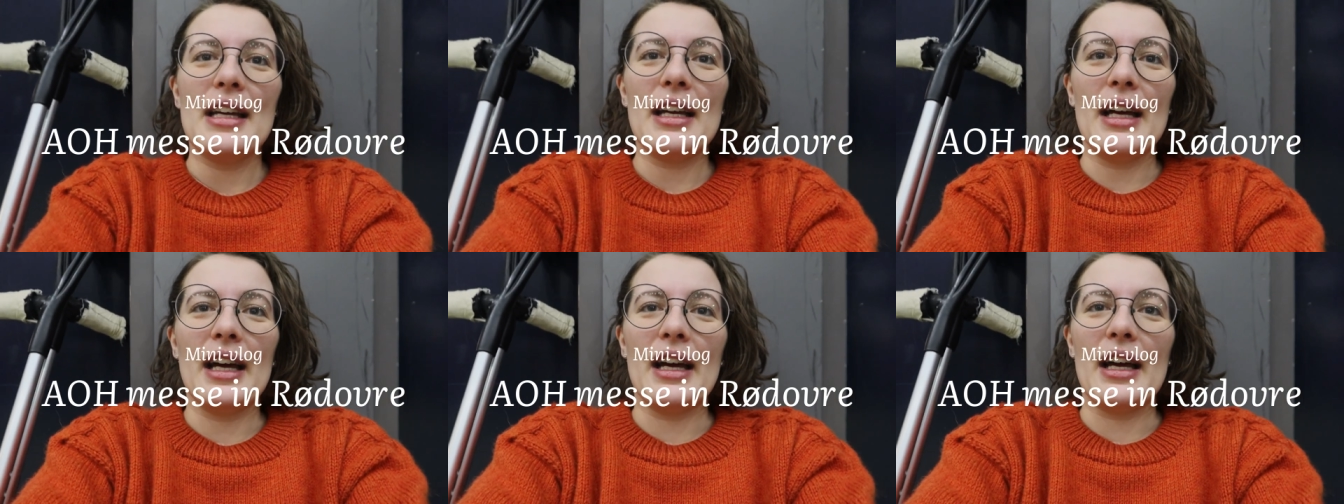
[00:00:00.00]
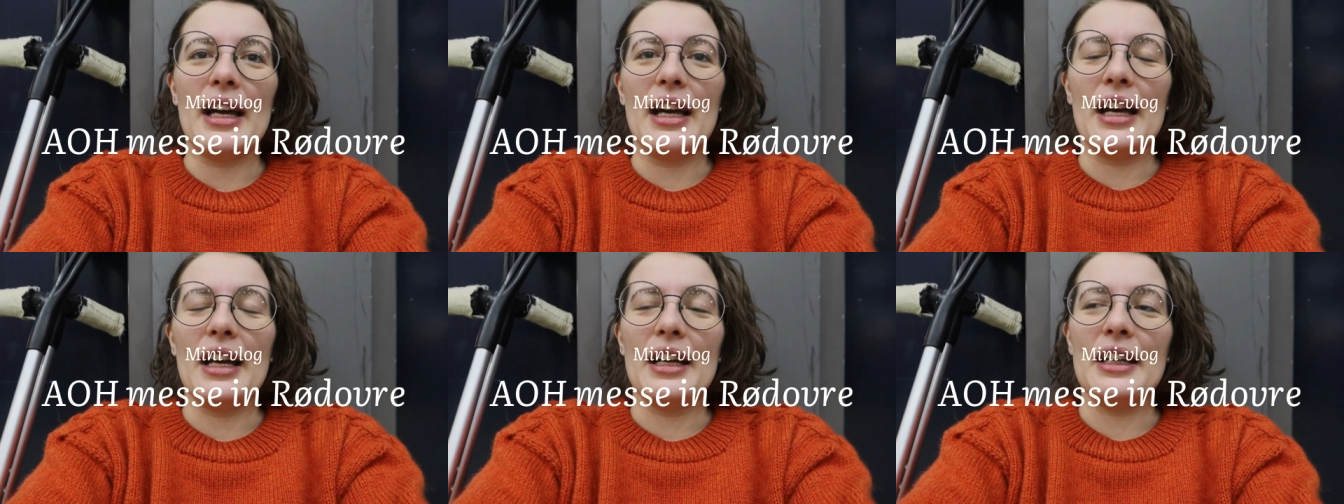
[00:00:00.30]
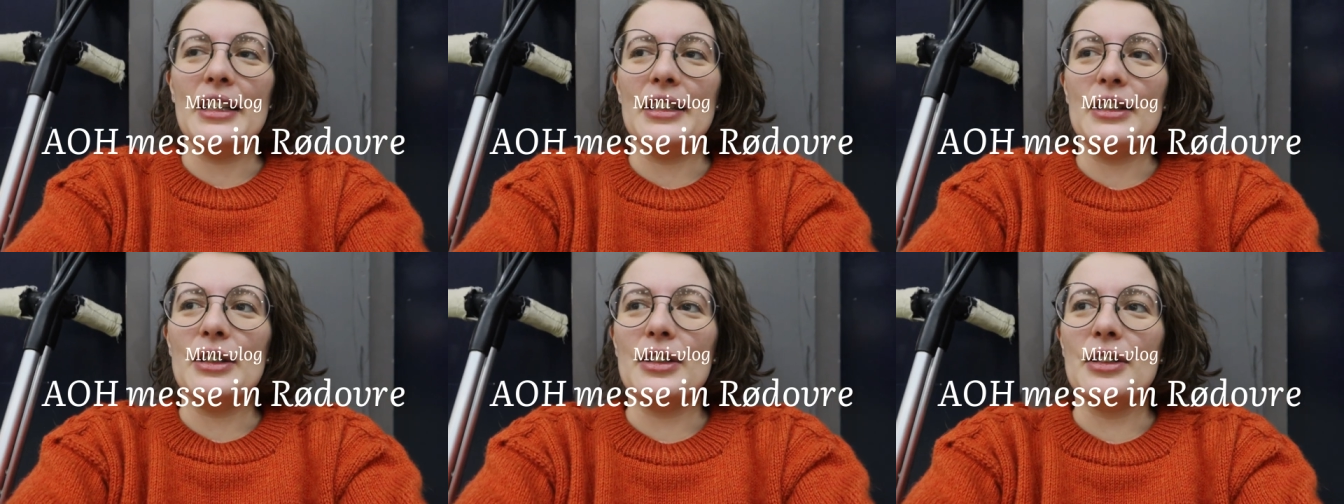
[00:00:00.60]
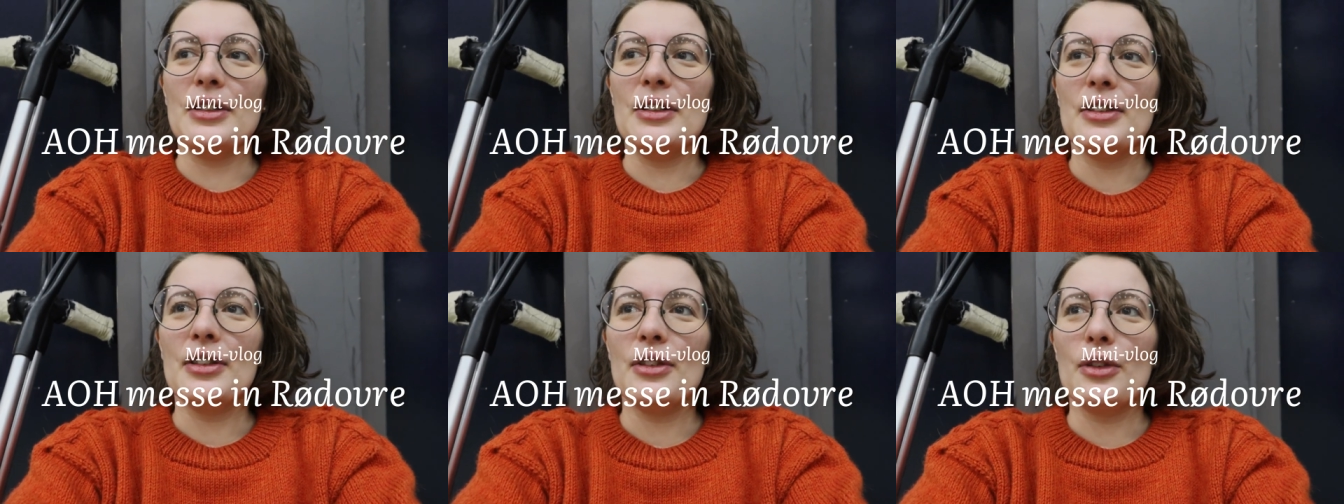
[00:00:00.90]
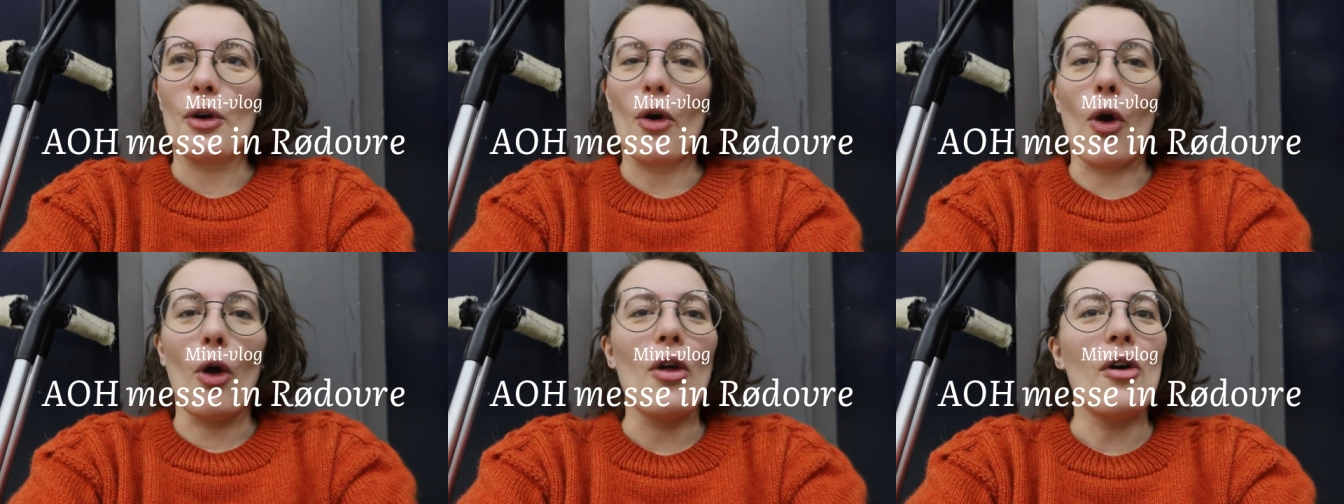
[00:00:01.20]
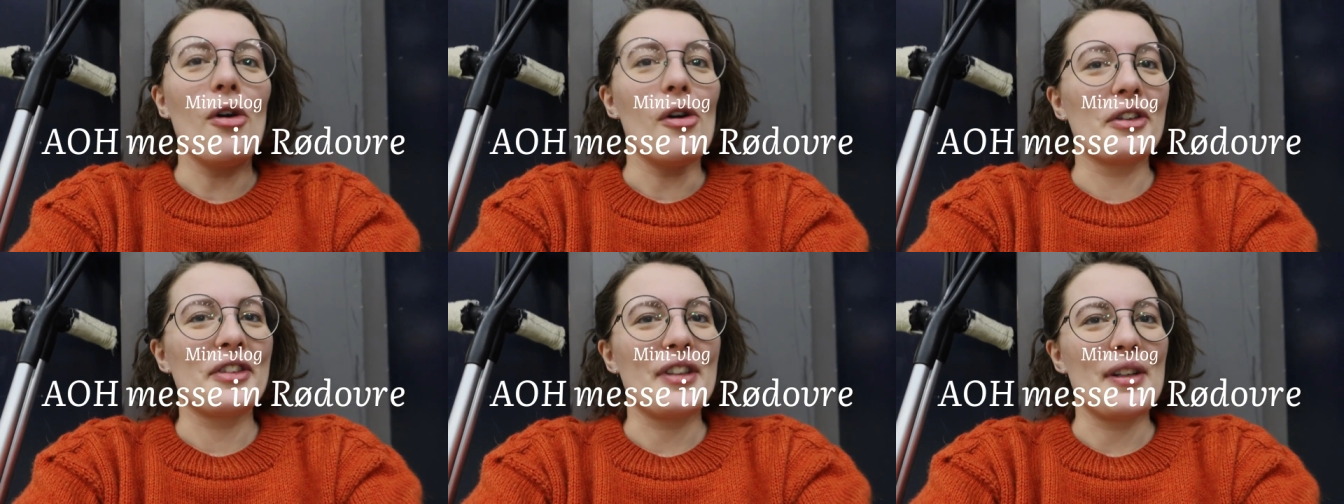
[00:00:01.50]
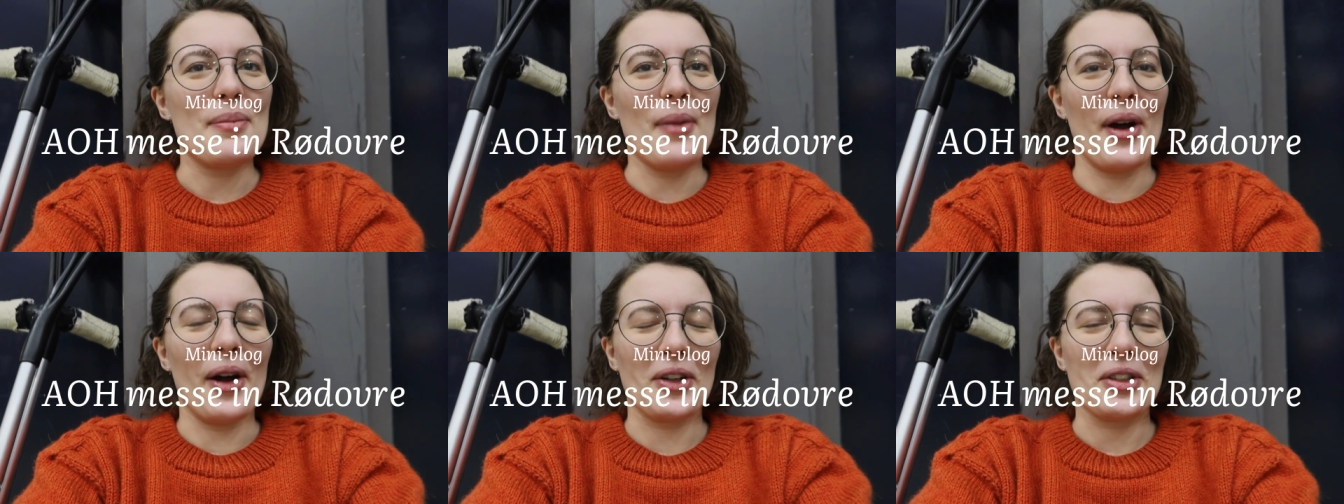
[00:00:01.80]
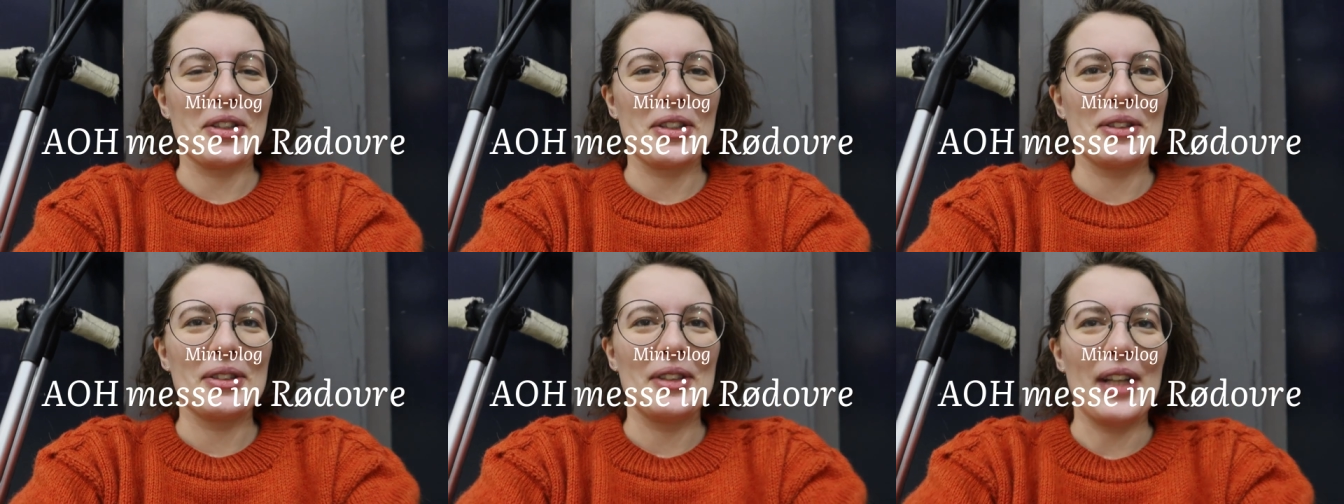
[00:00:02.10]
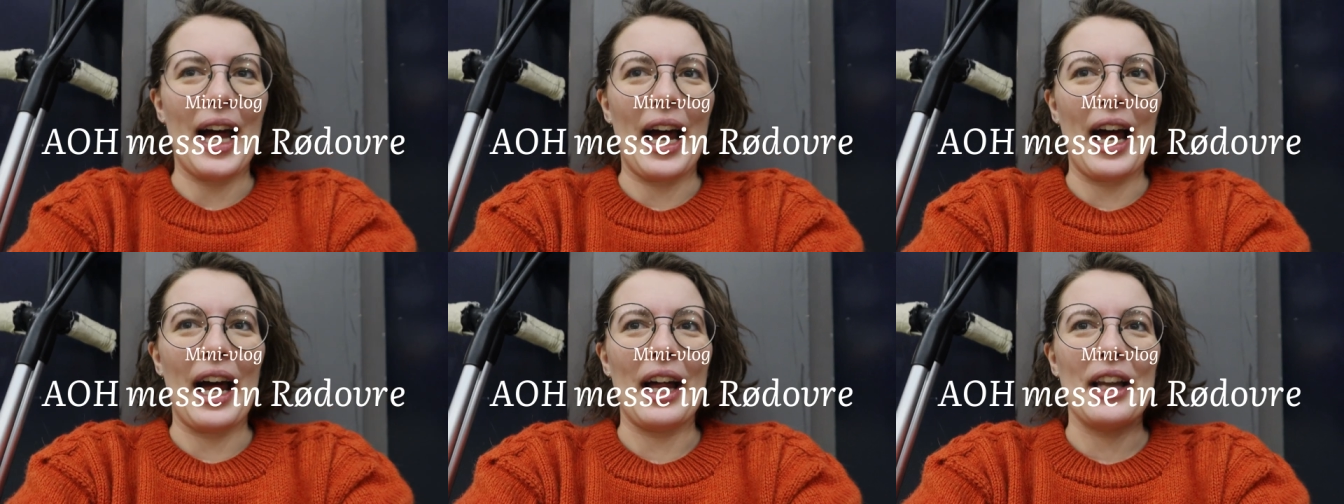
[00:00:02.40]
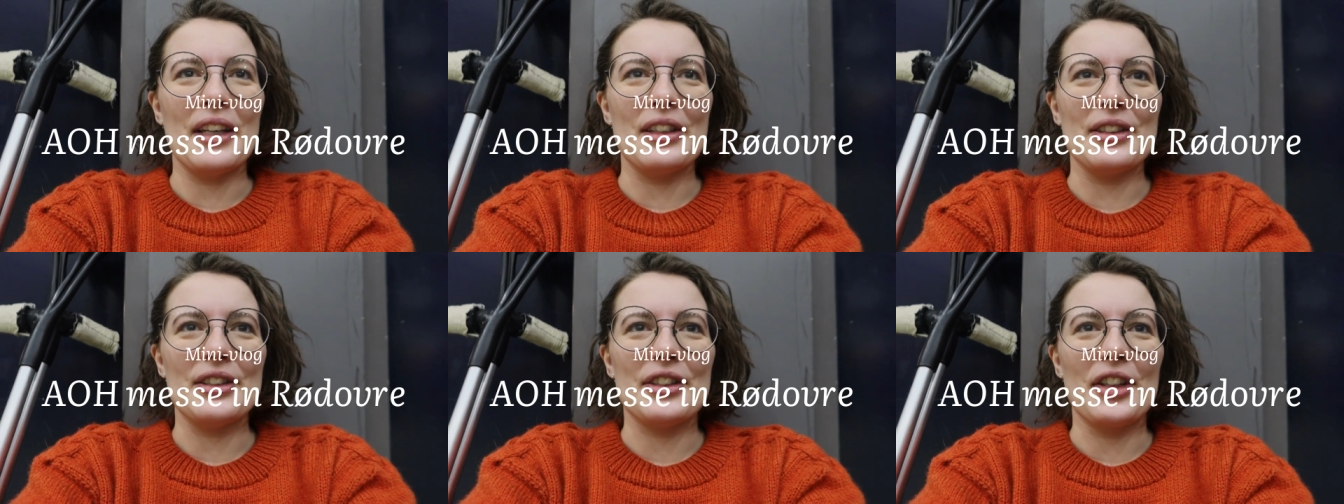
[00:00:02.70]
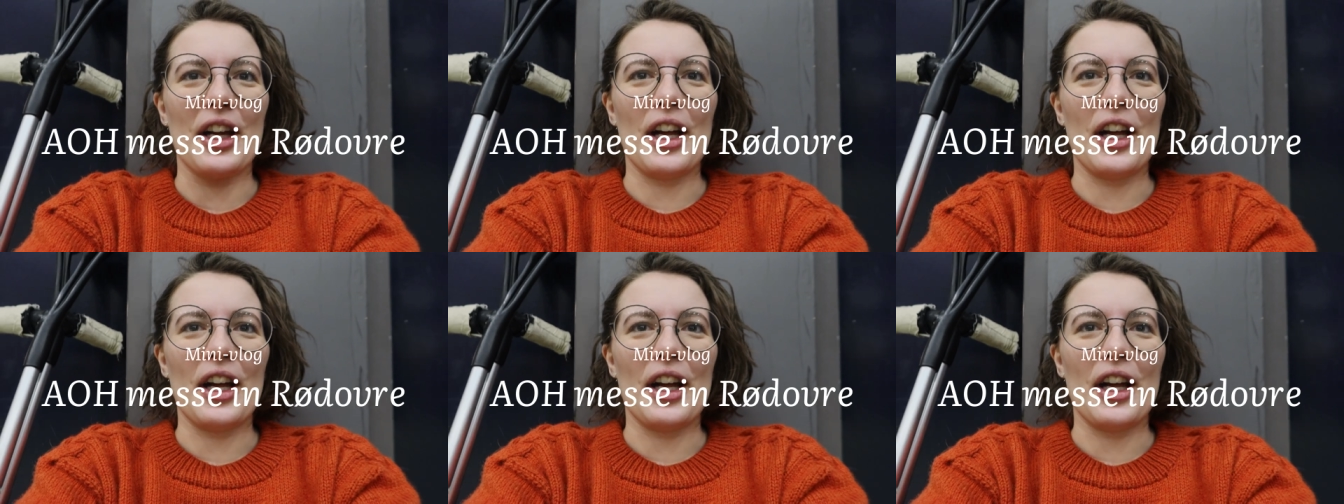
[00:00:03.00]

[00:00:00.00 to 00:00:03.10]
uh, in Rødovre, Denmark. And